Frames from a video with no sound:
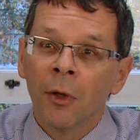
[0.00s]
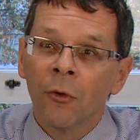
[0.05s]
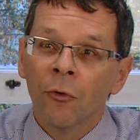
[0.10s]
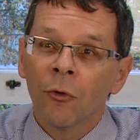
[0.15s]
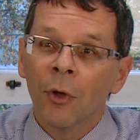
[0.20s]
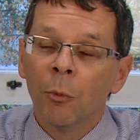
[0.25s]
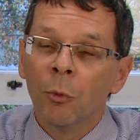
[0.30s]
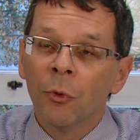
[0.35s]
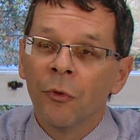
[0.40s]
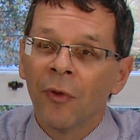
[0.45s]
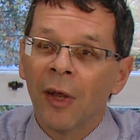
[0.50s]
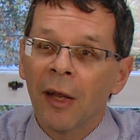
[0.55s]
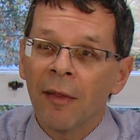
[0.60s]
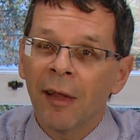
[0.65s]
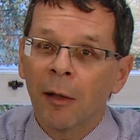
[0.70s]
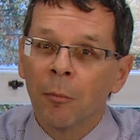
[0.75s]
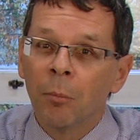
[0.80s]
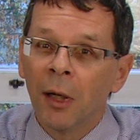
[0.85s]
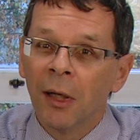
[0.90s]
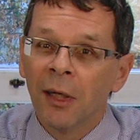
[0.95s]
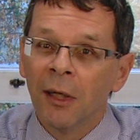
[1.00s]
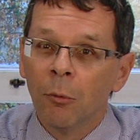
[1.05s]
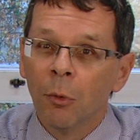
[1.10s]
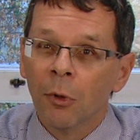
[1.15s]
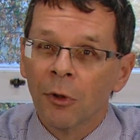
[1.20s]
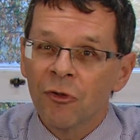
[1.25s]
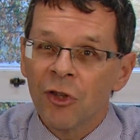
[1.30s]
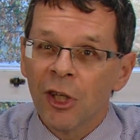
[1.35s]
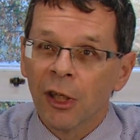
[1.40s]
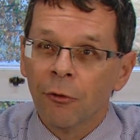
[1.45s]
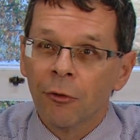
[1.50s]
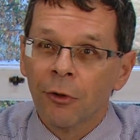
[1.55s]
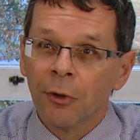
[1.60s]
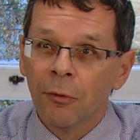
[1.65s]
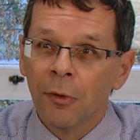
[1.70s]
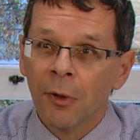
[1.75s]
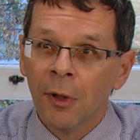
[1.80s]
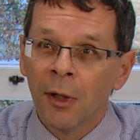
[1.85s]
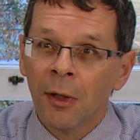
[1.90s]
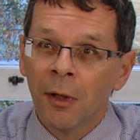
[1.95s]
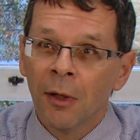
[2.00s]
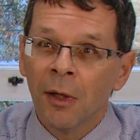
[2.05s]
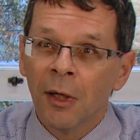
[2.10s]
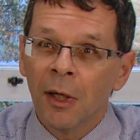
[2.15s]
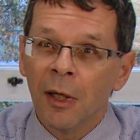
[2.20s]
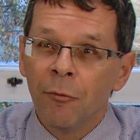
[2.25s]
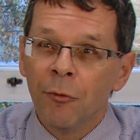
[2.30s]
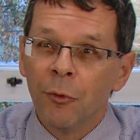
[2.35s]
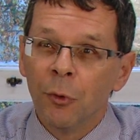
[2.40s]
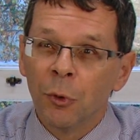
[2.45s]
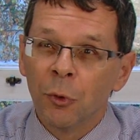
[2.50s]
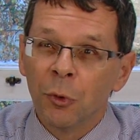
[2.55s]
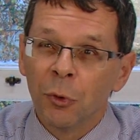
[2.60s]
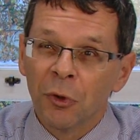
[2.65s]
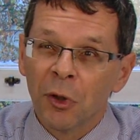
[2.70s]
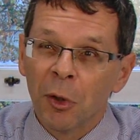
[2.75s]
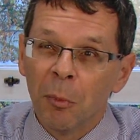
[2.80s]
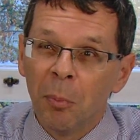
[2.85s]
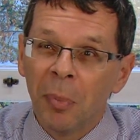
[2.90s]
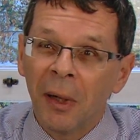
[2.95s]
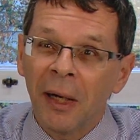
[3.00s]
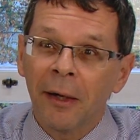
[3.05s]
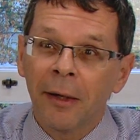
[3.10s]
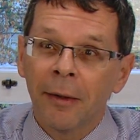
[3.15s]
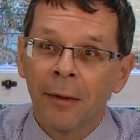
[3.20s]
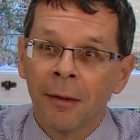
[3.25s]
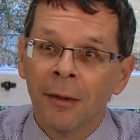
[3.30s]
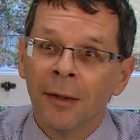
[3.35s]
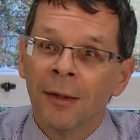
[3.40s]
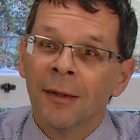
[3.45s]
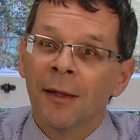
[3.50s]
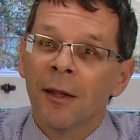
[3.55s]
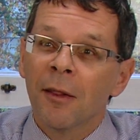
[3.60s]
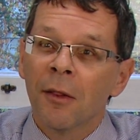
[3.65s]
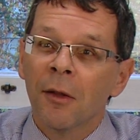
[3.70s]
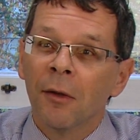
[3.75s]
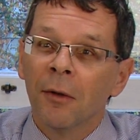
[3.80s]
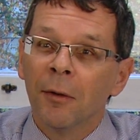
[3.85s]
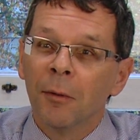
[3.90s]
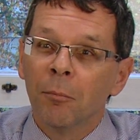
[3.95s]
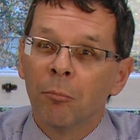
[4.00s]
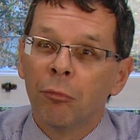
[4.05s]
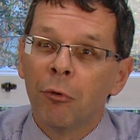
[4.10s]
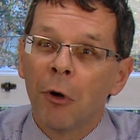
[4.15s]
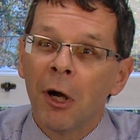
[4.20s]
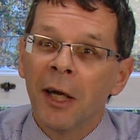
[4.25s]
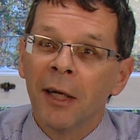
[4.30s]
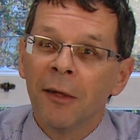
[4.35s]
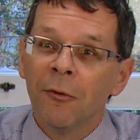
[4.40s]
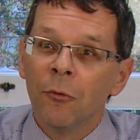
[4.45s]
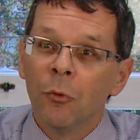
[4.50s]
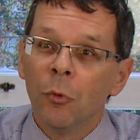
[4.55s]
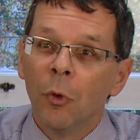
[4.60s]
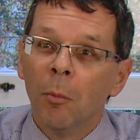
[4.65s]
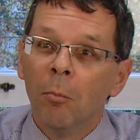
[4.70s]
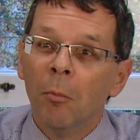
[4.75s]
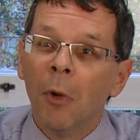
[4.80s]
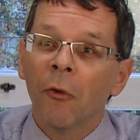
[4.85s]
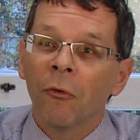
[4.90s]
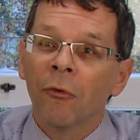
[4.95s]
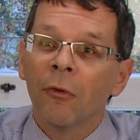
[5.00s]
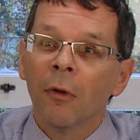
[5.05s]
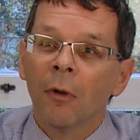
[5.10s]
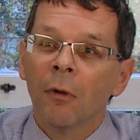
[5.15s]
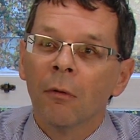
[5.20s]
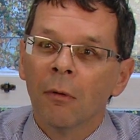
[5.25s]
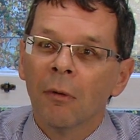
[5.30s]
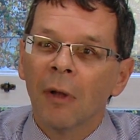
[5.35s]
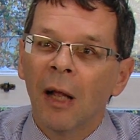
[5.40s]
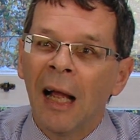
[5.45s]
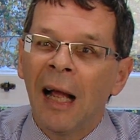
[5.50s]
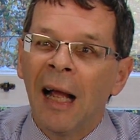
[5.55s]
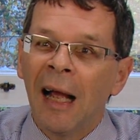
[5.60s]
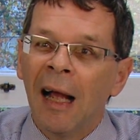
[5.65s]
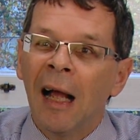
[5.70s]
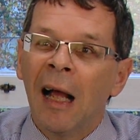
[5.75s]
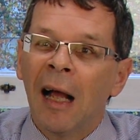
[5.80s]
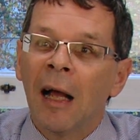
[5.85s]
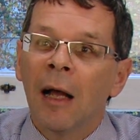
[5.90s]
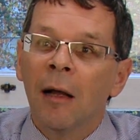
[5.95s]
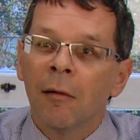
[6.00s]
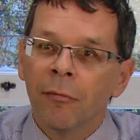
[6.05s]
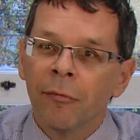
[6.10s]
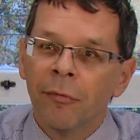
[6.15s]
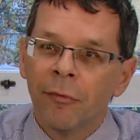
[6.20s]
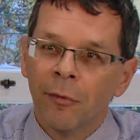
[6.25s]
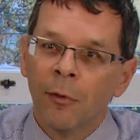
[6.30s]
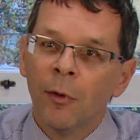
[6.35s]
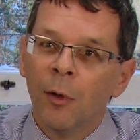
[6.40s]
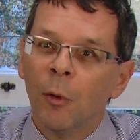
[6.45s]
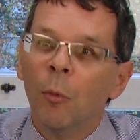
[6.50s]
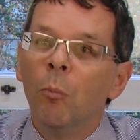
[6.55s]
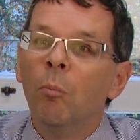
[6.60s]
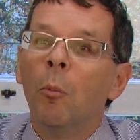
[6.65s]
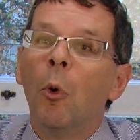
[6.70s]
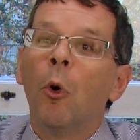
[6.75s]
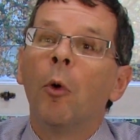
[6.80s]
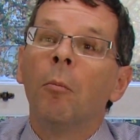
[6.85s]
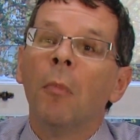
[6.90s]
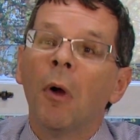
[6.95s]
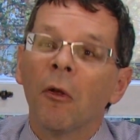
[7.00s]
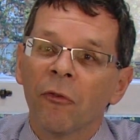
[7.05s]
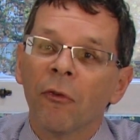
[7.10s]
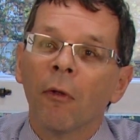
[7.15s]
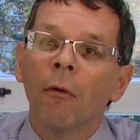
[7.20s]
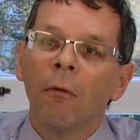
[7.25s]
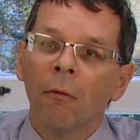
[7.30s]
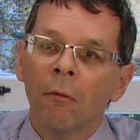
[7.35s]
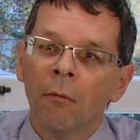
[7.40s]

So I would say that bilingual children, if you could compare the brain to a muscle, have more muscle.